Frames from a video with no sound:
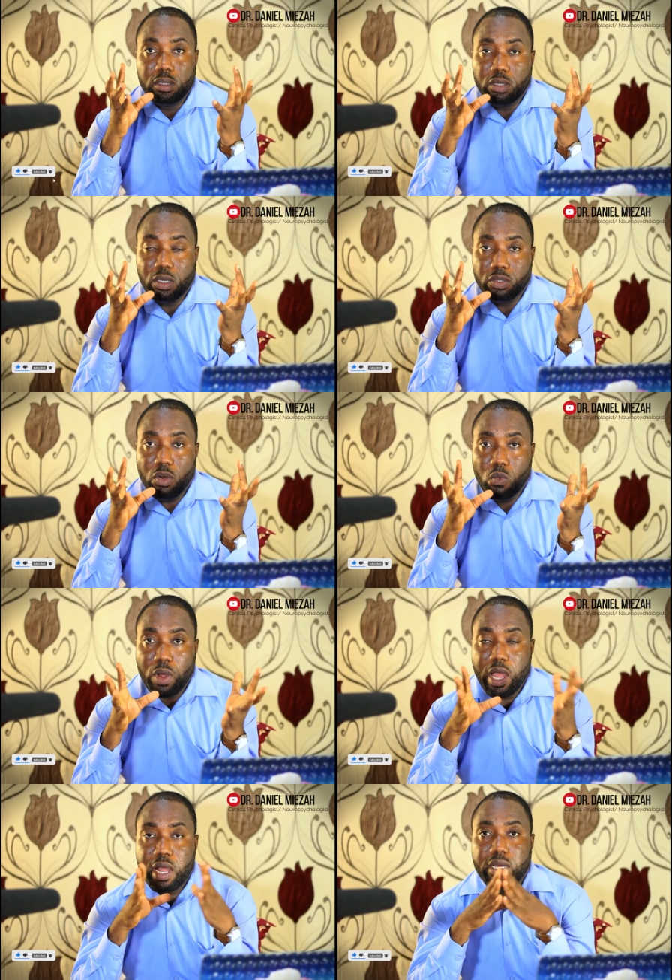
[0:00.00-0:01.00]
your, your
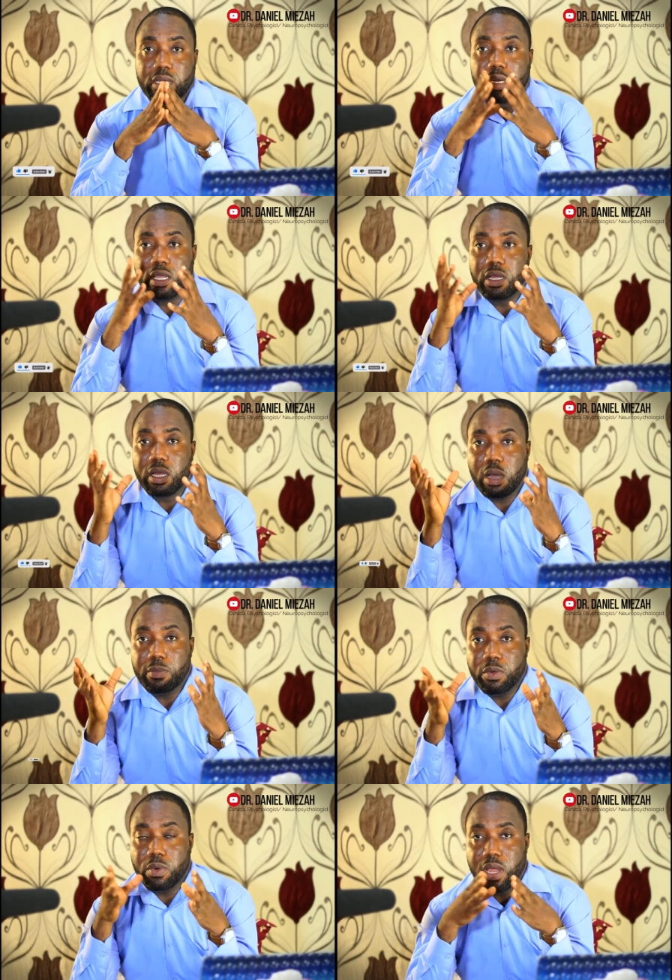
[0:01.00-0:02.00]
work, the
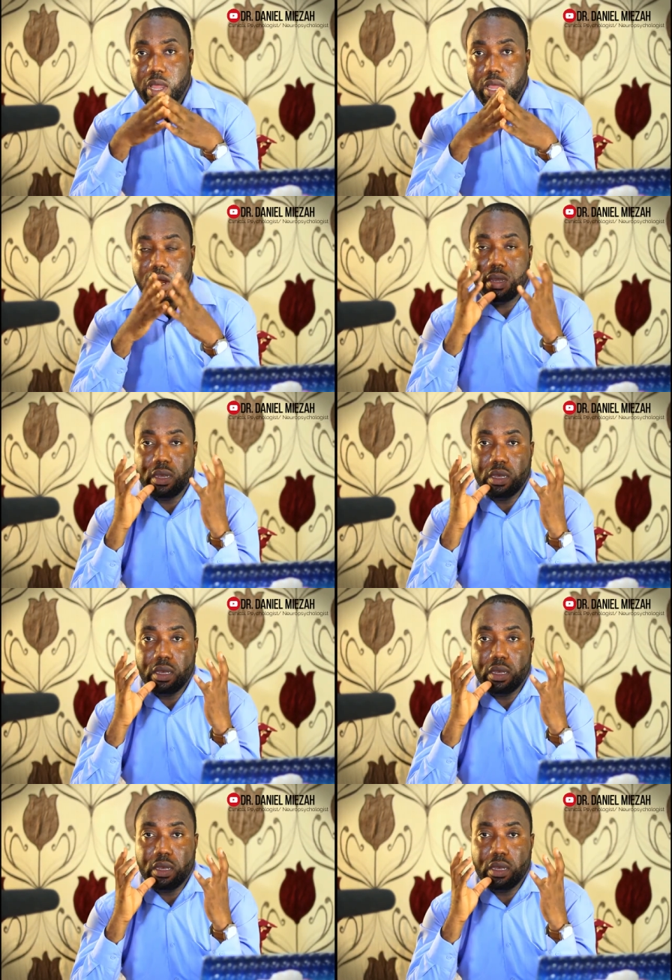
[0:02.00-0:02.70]
income you earn,